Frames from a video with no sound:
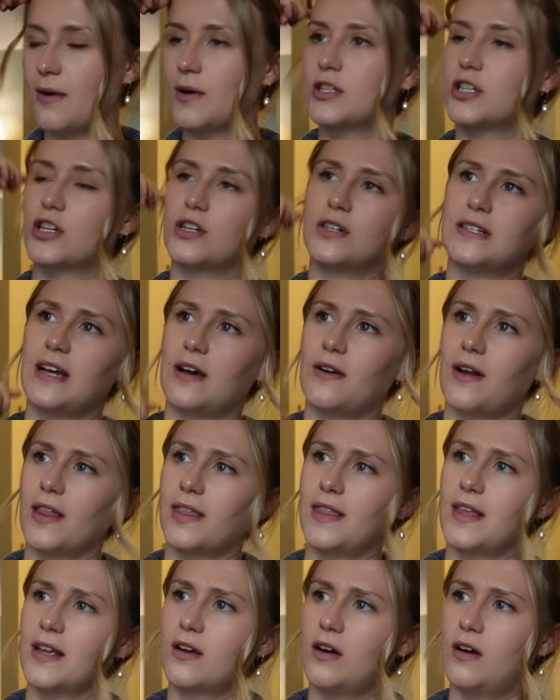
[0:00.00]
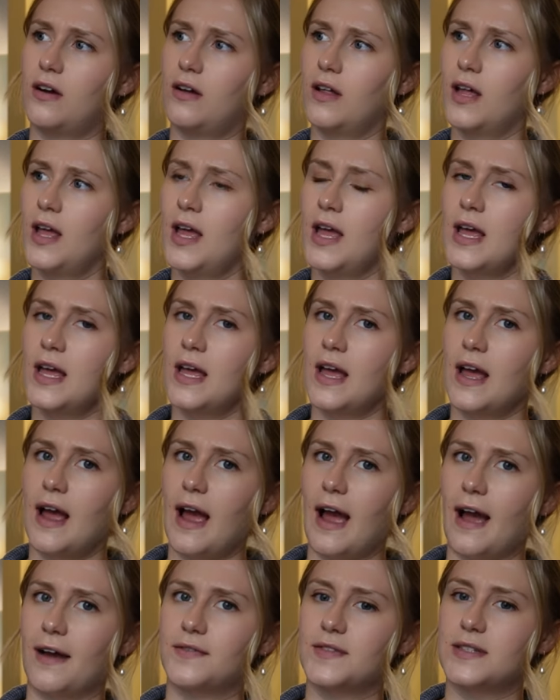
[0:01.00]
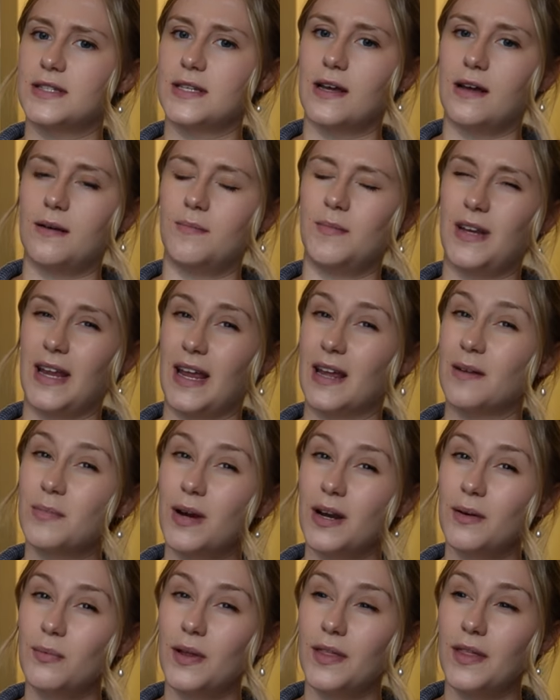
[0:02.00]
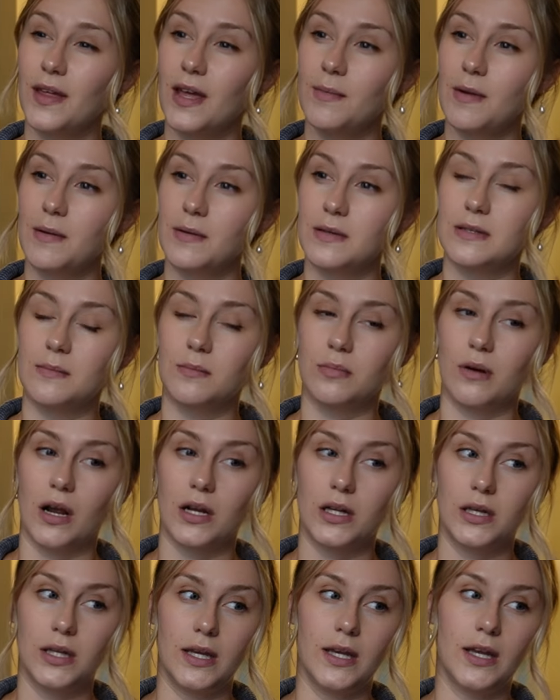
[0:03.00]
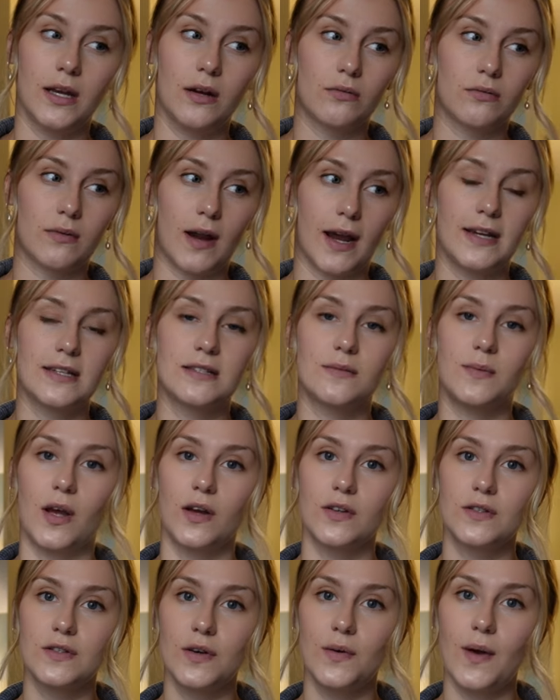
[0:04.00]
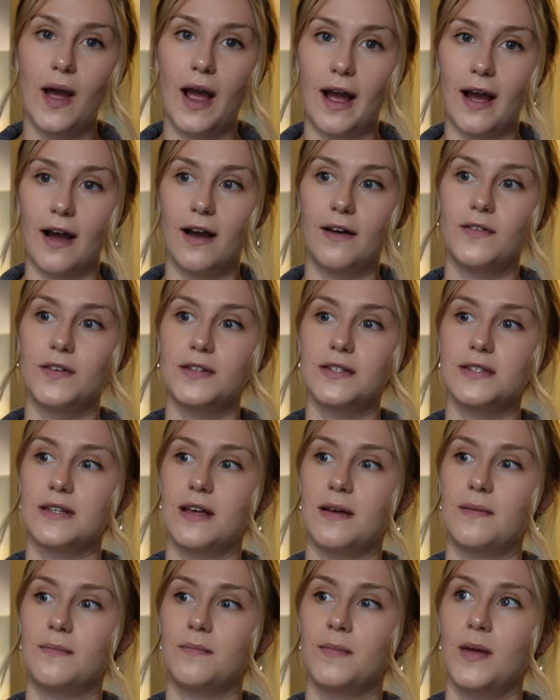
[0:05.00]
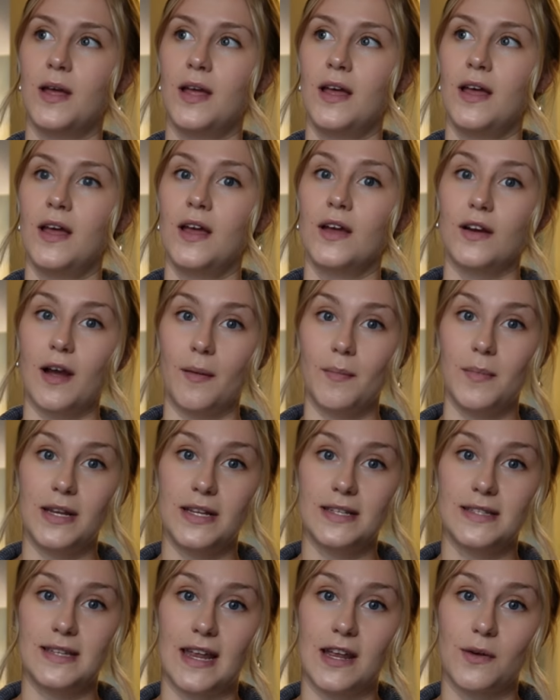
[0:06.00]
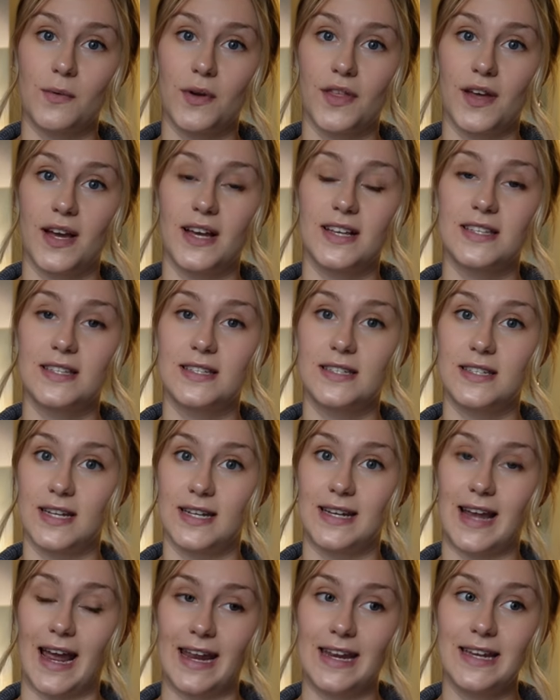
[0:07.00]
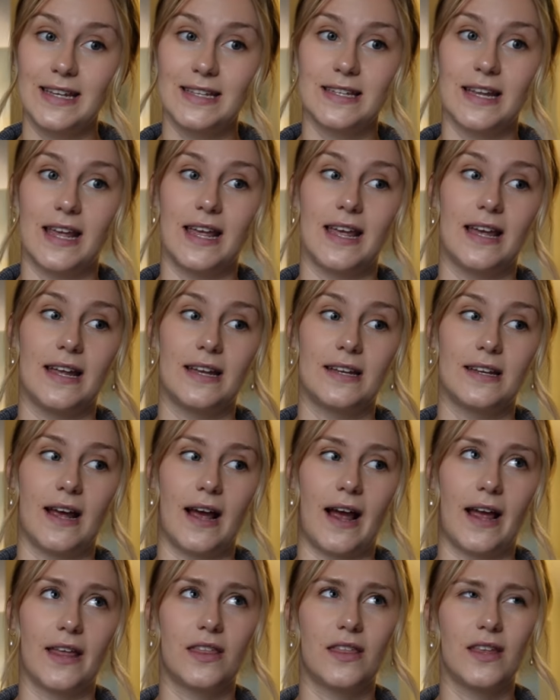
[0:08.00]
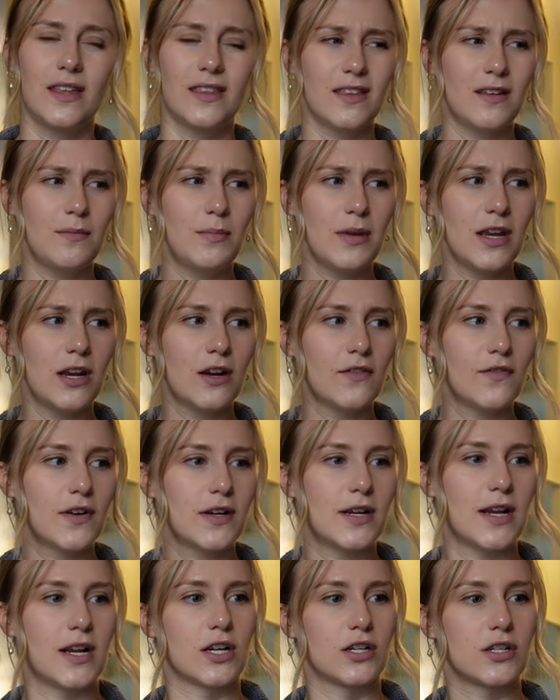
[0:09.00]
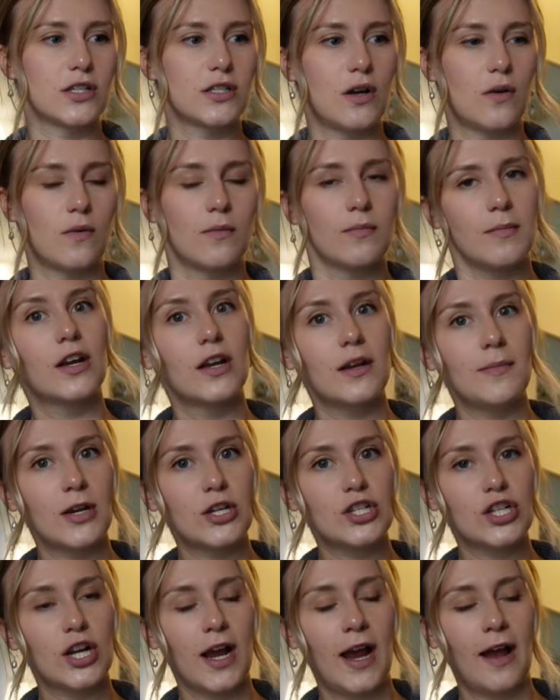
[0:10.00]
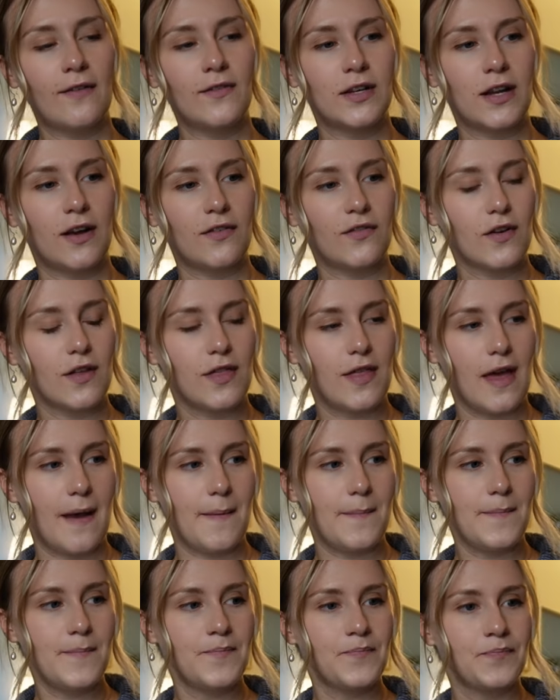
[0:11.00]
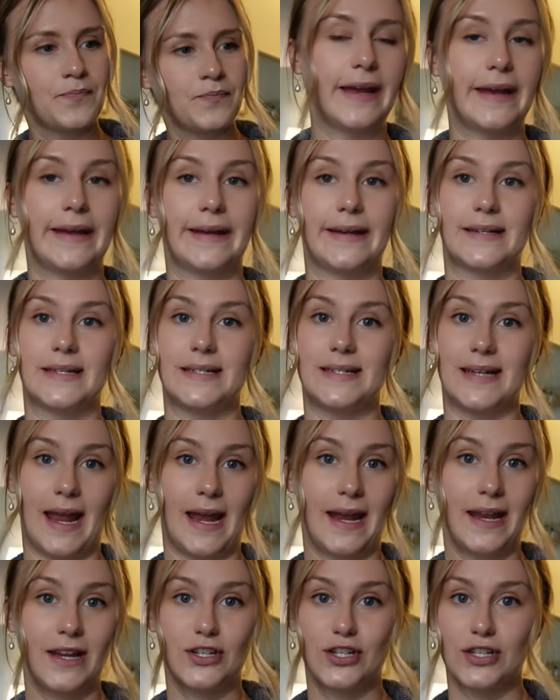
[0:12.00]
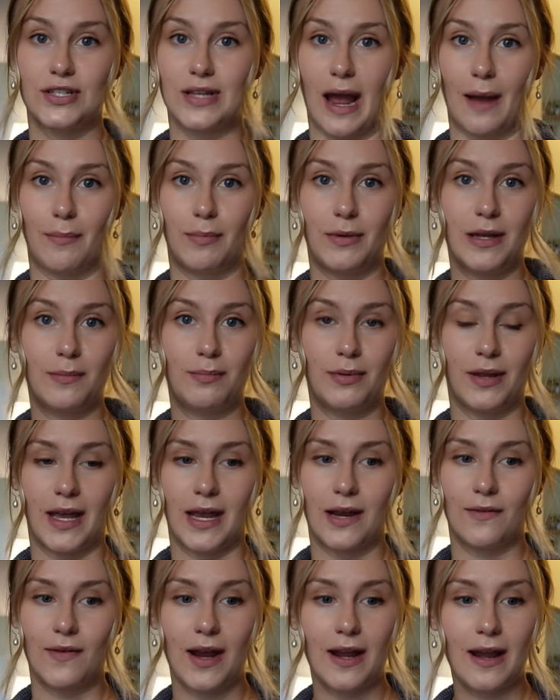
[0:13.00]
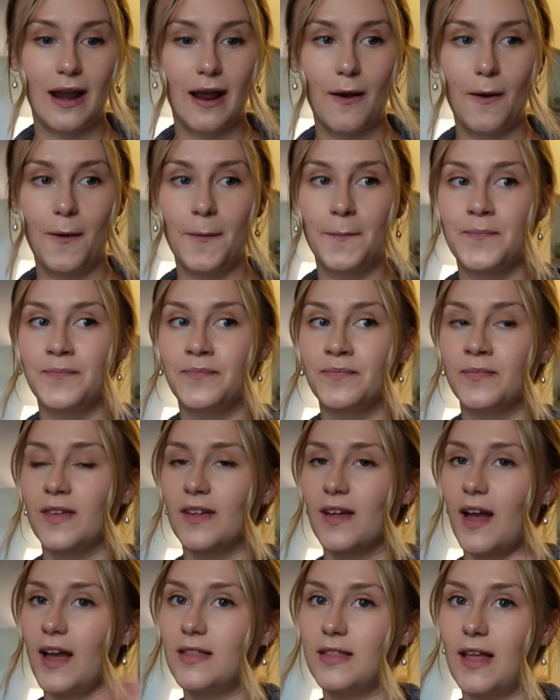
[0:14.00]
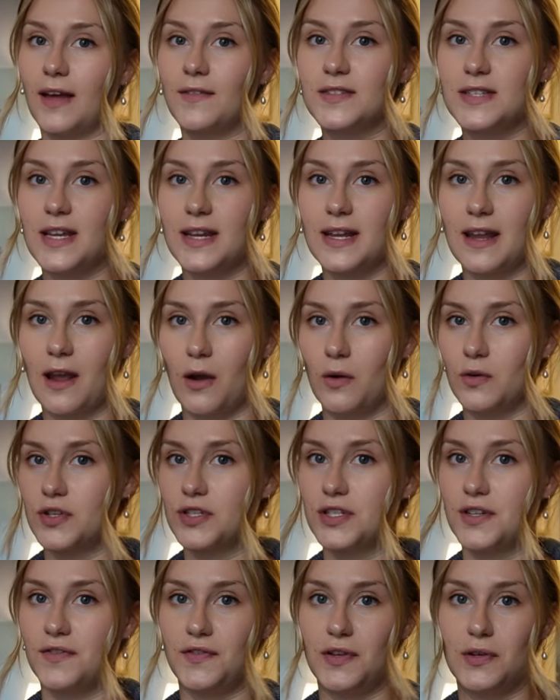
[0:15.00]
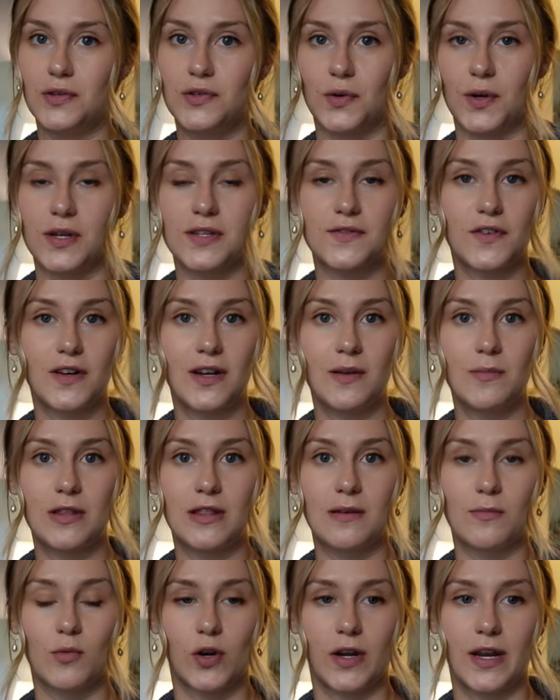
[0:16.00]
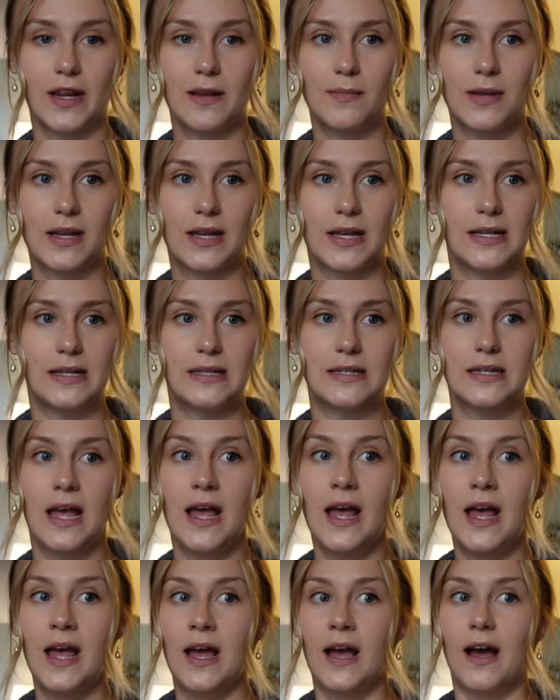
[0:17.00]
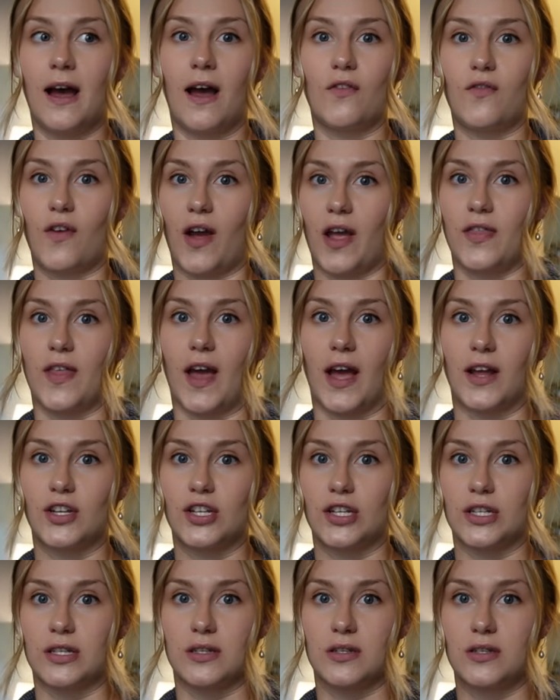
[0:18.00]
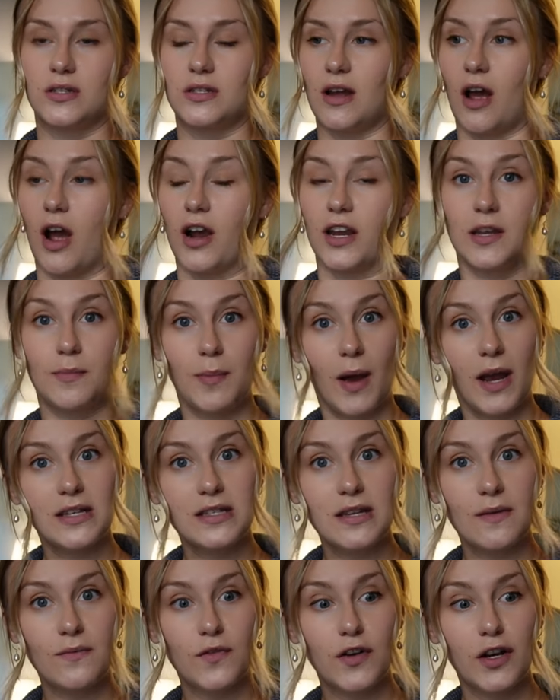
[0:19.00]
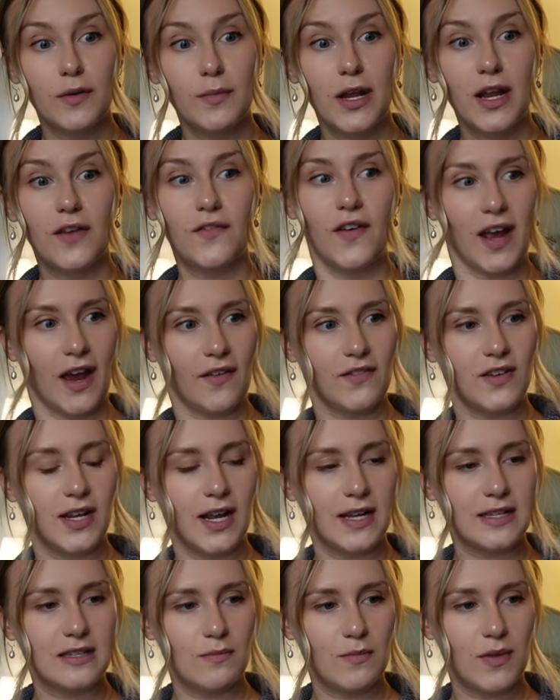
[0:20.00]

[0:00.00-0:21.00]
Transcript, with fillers: it turns out. I think I'll have some naan bread with it, maybe some broccoli, rice. We also have some company staying with us tonight and I think they'll be here for dinner. So I'm gonna make sure I have enough for them. And Danny is just happily playing right now. I love setting out just a few toys for him in the morning because I find that just occupies him for a bit if I have to get some